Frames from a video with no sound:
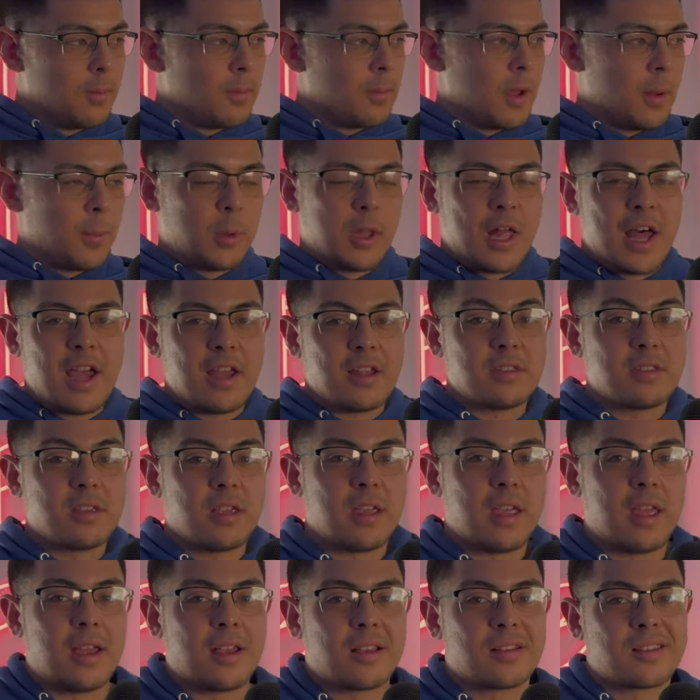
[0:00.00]
applying to
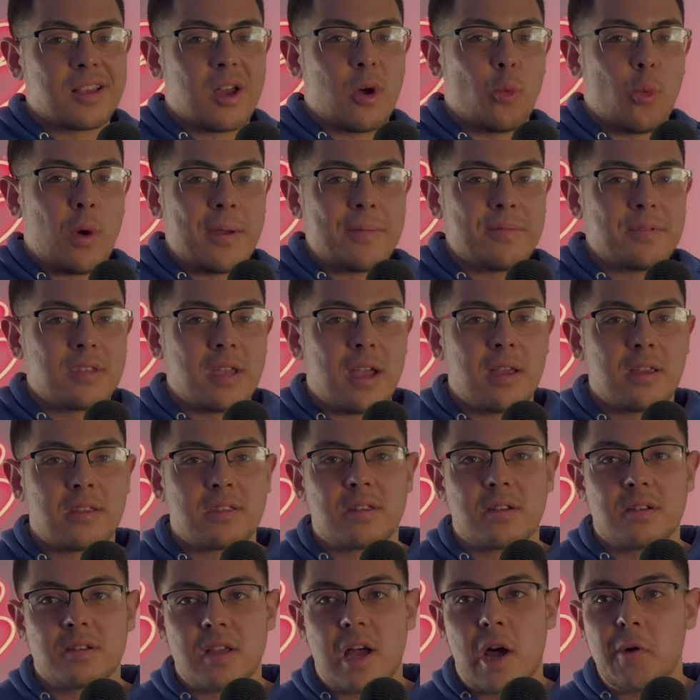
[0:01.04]
gigs on websites,
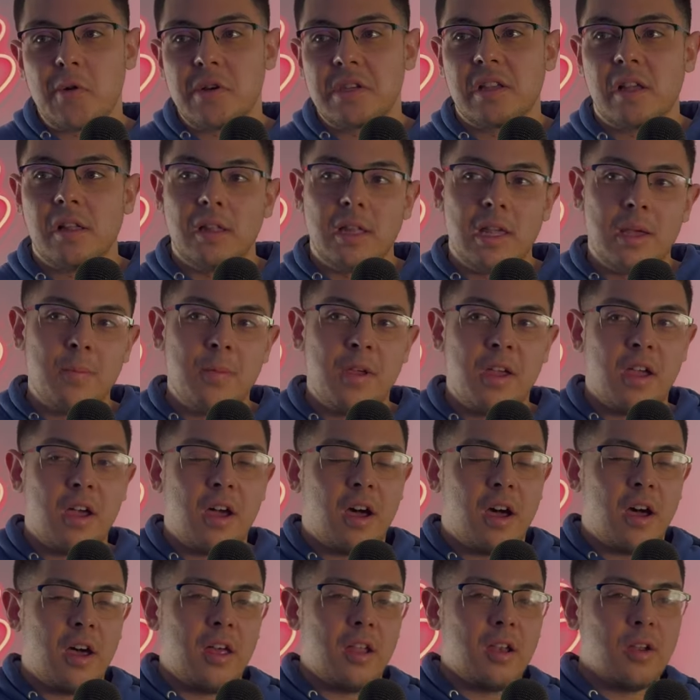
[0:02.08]
there's always a limit
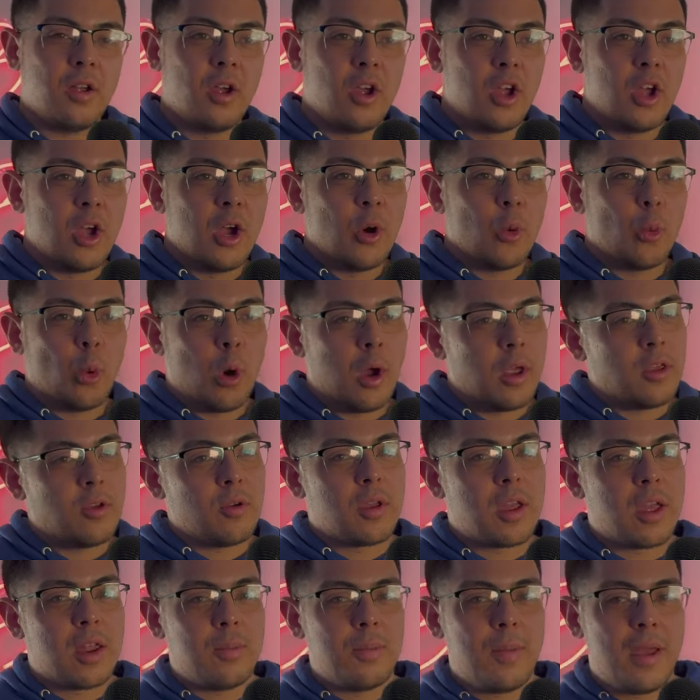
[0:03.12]
on what you
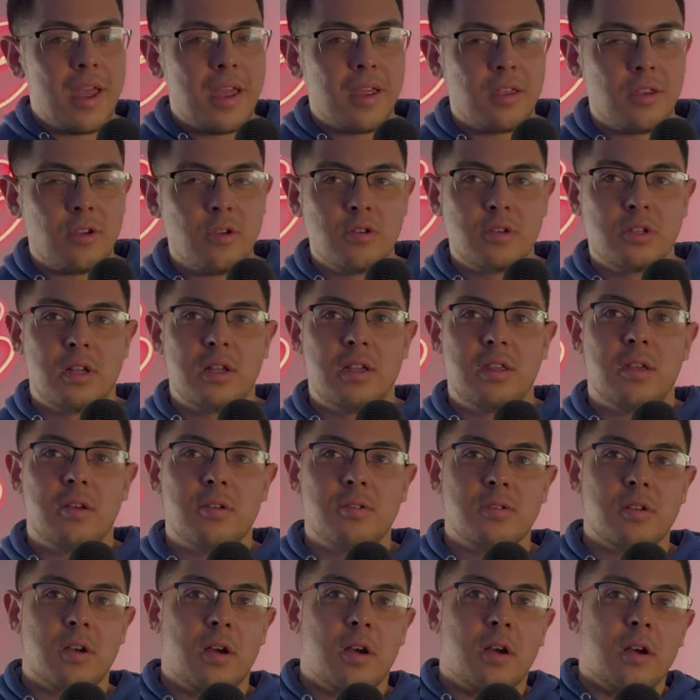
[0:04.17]
can make. Usually
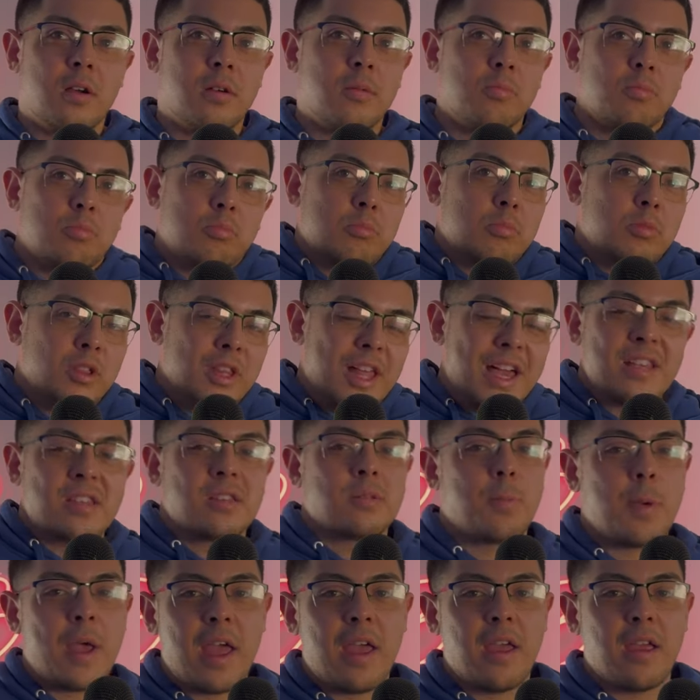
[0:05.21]
those are
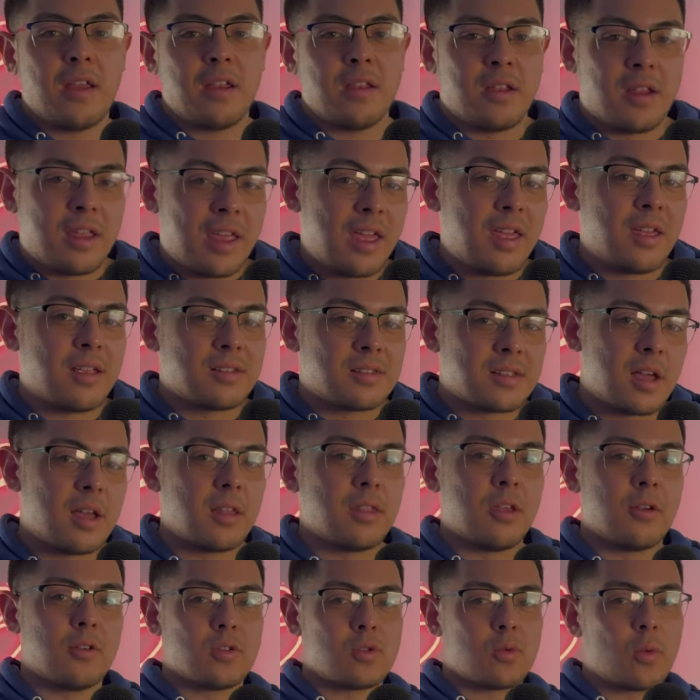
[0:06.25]
less paying gigs
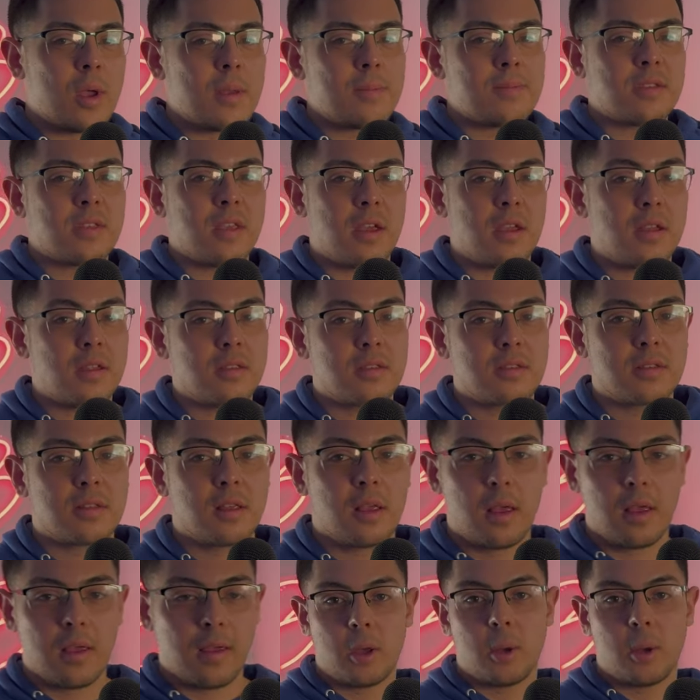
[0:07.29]
on those websites.